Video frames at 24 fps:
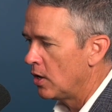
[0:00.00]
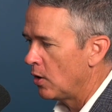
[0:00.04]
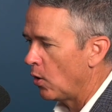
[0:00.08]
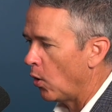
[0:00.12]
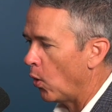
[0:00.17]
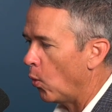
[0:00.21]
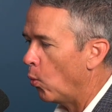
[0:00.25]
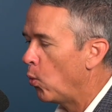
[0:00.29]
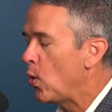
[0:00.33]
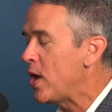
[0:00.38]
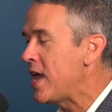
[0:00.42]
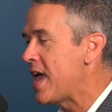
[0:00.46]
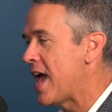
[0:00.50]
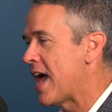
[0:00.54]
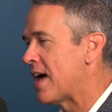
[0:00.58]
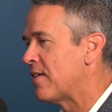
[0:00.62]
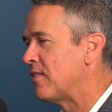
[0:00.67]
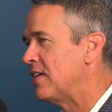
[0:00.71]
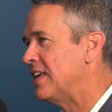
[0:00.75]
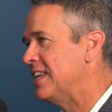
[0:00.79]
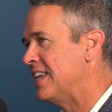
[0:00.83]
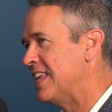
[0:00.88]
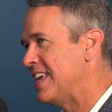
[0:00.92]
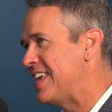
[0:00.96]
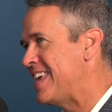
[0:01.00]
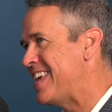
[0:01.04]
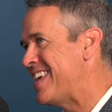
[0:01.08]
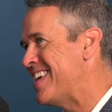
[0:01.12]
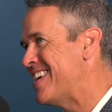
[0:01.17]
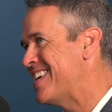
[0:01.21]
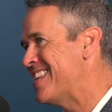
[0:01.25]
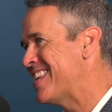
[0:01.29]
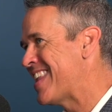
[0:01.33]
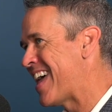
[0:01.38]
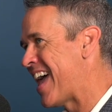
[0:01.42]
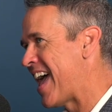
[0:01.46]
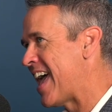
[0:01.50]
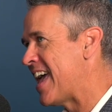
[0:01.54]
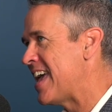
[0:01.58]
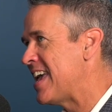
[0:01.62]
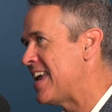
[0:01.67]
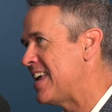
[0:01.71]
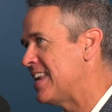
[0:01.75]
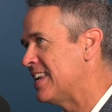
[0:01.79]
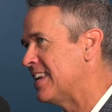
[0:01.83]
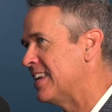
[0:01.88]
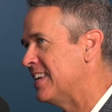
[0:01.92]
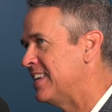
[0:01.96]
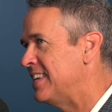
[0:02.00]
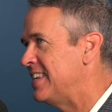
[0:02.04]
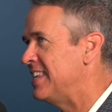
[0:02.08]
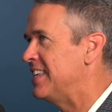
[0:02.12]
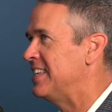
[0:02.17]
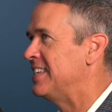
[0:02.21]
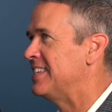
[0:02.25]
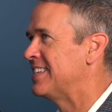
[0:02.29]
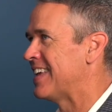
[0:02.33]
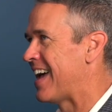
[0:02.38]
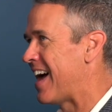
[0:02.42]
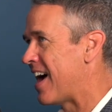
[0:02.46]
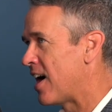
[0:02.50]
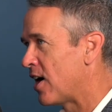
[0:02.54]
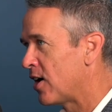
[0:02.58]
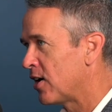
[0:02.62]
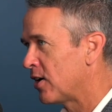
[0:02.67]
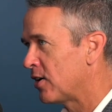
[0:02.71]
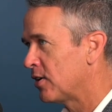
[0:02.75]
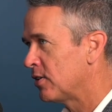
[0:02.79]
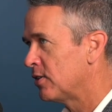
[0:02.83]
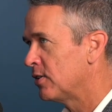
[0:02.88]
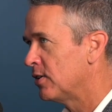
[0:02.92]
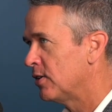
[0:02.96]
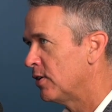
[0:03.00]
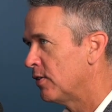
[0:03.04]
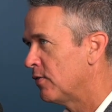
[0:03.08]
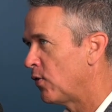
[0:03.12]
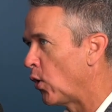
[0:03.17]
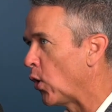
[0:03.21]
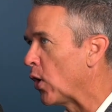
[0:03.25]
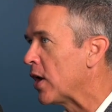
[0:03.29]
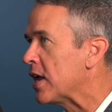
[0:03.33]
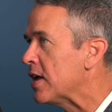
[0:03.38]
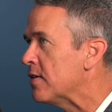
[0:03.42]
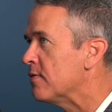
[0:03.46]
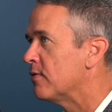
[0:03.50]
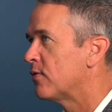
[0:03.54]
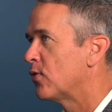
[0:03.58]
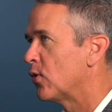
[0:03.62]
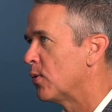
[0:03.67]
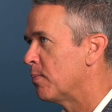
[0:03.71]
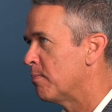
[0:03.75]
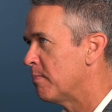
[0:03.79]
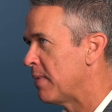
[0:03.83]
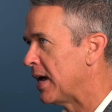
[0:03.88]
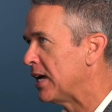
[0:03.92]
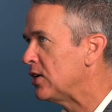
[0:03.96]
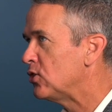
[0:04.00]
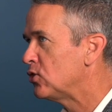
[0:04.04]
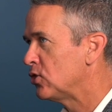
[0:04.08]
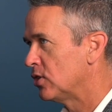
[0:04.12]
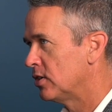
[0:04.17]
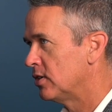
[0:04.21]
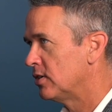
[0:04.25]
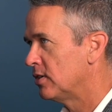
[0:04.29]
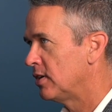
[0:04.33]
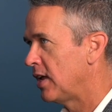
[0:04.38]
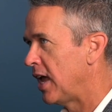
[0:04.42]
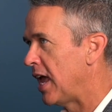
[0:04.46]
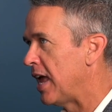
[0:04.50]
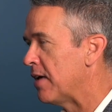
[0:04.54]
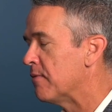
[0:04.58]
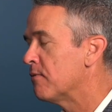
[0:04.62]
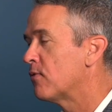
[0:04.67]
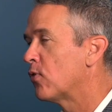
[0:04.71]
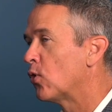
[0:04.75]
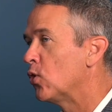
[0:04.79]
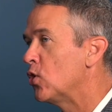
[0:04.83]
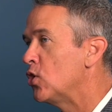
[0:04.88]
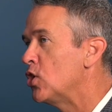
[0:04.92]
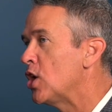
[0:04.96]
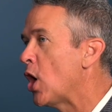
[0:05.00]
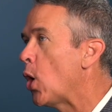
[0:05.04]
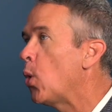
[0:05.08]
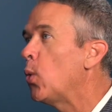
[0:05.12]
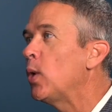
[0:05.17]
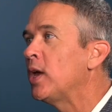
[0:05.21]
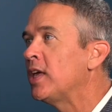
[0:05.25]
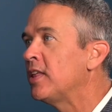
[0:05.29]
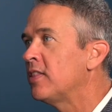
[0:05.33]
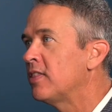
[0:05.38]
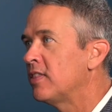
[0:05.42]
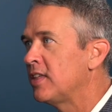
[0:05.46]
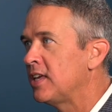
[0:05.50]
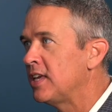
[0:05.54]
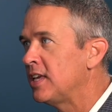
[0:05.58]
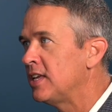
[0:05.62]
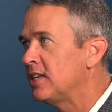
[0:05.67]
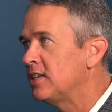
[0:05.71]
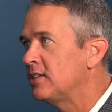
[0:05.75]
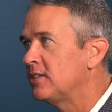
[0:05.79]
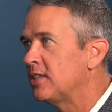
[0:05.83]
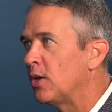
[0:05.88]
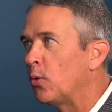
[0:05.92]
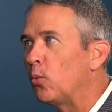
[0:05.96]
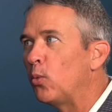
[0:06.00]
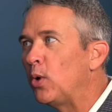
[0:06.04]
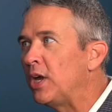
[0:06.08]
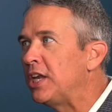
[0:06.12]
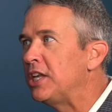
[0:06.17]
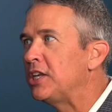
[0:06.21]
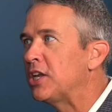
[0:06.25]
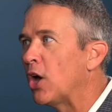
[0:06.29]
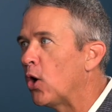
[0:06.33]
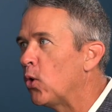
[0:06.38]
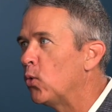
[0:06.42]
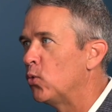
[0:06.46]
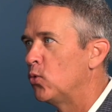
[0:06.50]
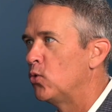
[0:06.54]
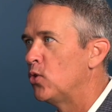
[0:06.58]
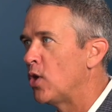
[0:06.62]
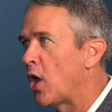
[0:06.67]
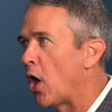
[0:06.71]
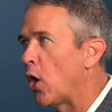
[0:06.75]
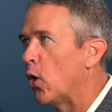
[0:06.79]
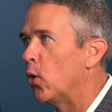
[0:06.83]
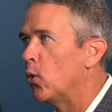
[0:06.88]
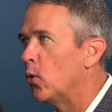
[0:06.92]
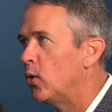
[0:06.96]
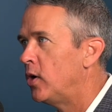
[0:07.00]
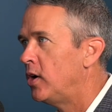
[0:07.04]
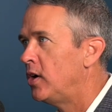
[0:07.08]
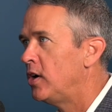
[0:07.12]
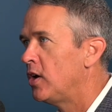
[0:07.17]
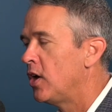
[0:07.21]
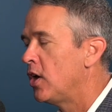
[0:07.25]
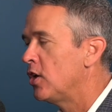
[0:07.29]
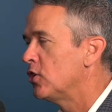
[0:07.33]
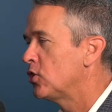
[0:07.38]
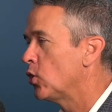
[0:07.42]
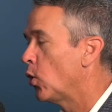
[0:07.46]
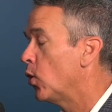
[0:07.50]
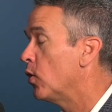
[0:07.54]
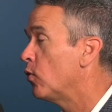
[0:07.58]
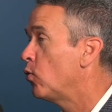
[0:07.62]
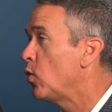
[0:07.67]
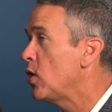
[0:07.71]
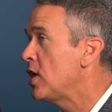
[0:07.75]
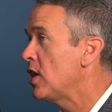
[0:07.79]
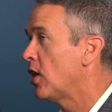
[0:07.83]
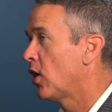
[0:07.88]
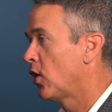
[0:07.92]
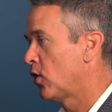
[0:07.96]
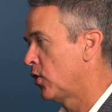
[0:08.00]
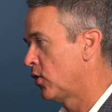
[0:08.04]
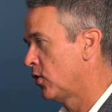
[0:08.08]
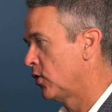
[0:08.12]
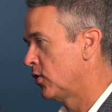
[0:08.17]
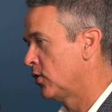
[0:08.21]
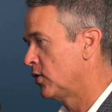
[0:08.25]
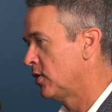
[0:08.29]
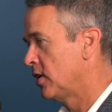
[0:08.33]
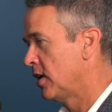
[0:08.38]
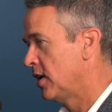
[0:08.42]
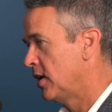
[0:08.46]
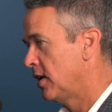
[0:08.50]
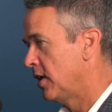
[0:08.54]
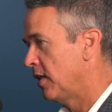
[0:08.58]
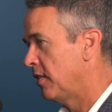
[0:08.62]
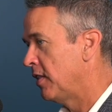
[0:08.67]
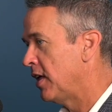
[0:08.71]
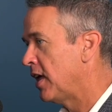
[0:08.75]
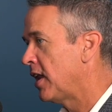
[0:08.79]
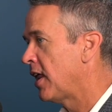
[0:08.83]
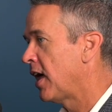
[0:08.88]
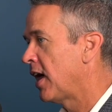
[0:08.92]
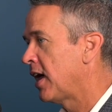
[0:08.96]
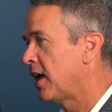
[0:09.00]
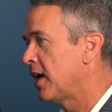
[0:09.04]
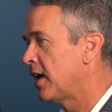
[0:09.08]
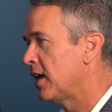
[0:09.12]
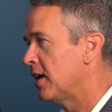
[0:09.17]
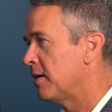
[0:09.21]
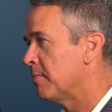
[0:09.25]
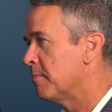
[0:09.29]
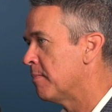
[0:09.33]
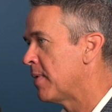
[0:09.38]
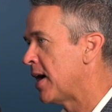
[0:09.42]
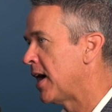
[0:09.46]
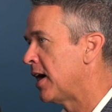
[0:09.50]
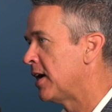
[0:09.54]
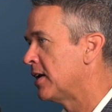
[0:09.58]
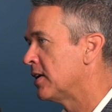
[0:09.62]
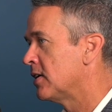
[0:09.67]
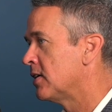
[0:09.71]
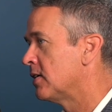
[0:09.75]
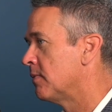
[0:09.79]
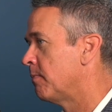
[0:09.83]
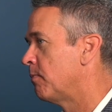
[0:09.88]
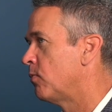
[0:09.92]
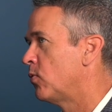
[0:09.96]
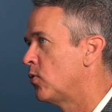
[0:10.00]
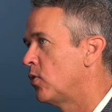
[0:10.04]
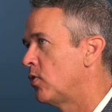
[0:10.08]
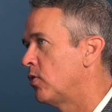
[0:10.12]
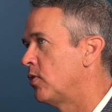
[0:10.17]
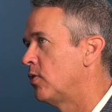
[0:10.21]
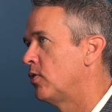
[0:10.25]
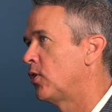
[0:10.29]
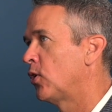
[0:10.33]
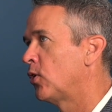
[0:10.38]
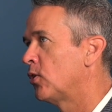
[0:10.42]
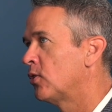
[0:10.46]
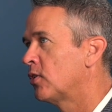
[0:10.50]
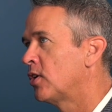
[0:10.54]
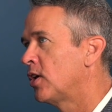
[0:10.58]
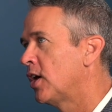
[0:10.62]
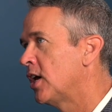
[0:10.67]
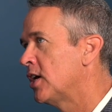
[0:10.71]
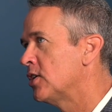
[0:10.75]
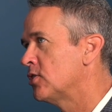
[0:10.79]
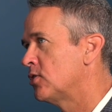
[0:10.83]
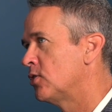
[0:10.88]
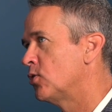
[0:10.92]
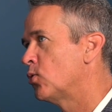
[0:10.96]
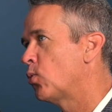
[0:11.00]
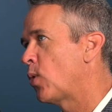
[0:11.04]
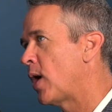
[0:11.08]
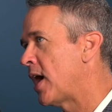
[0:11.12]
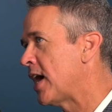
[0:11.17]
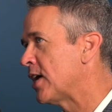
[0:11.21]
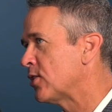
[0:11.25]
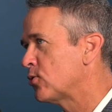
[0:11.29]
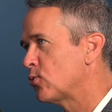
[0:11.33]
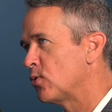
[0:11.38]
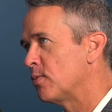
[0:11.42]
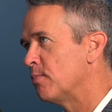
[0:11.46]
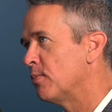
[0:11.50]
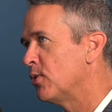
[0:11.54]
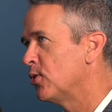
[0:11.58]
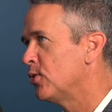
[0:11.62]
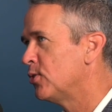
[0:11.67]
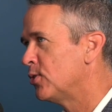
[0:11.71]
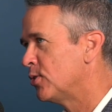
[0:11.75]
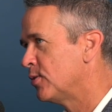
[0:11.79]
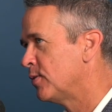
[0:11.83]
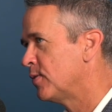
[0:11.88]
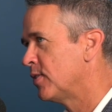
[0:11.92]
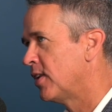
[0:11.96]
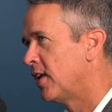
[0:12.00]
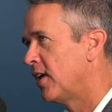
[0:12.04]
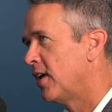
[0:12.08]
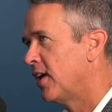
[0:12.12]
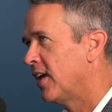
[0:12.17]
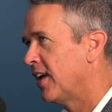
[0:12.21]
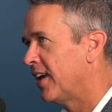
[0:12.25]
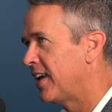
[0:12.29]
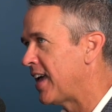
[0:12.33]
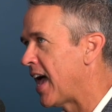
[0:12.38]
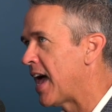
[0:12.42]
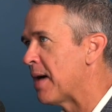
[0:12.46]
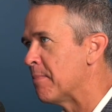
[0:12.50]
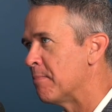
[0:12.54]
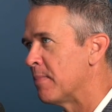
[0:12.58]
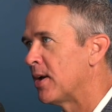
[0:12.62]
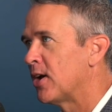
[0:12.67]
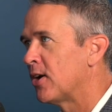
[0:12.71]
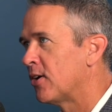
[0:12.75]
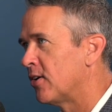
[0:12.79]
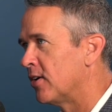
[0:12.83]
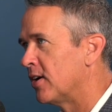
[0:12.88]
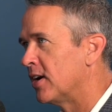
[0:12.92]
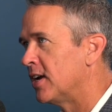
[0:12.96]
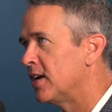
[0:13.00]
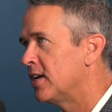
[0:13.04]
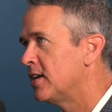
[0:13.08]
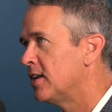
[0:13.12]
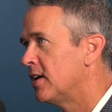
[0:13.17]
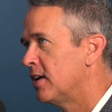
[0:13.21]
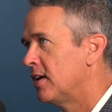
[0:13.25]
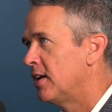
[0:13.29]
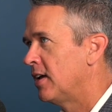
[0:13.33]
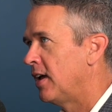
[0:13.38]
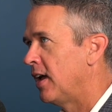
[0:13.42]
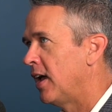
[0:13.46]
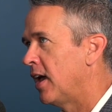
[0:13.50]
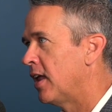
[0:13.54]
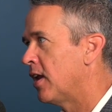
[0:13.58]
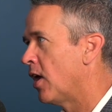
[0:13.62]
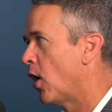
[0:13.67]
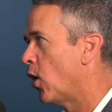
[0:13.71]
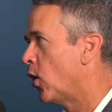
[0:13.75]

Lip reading: We have an innate desire for information and for knowing things that we don't know. Mm-hmm. So if we learn that, hey, my third cousin twice removed got married, and